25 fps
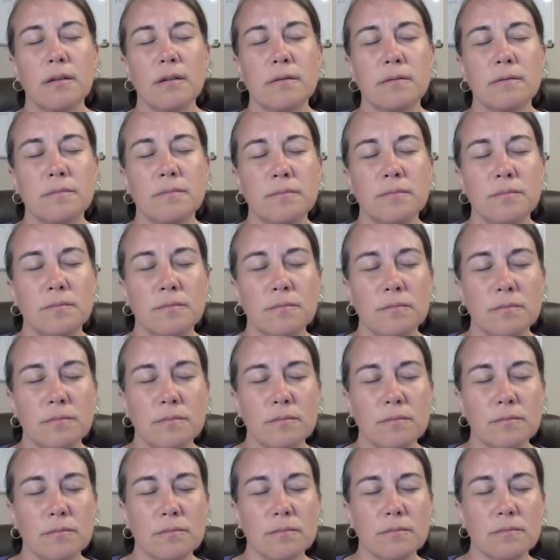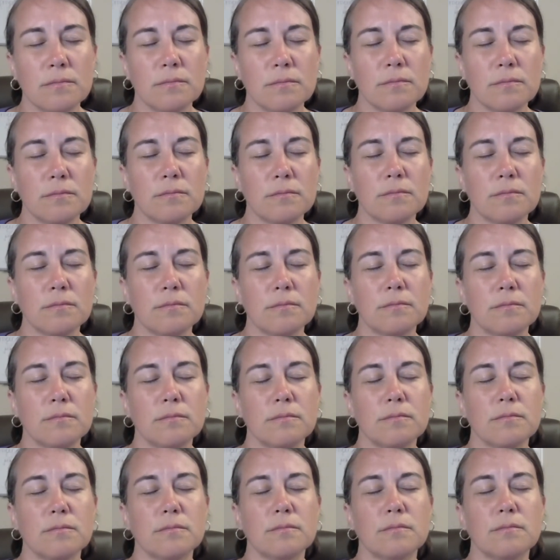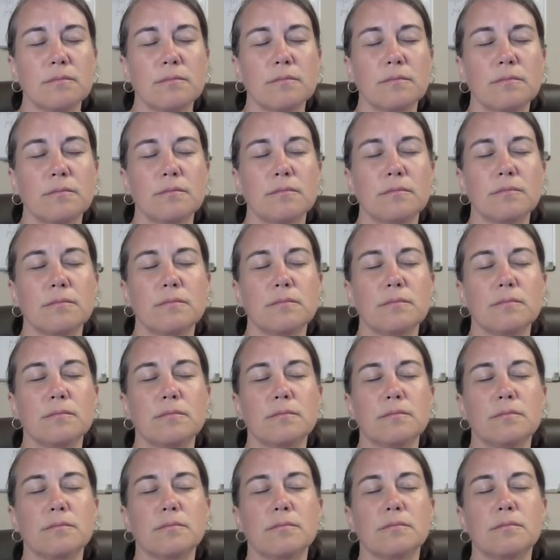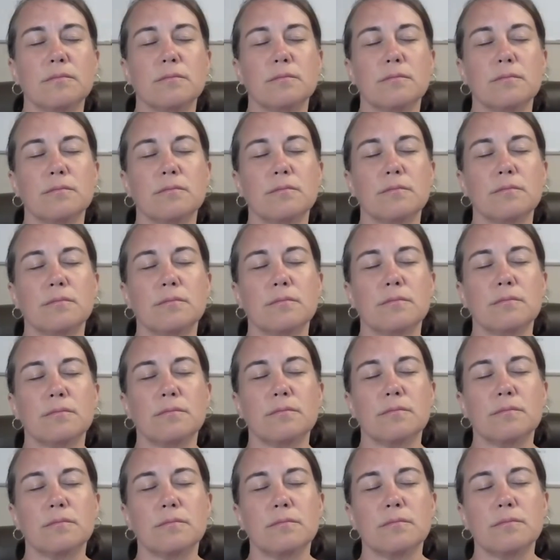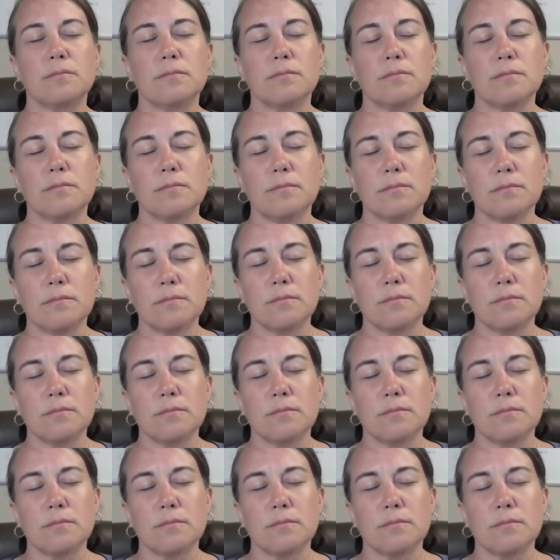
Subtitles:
(no one is talking)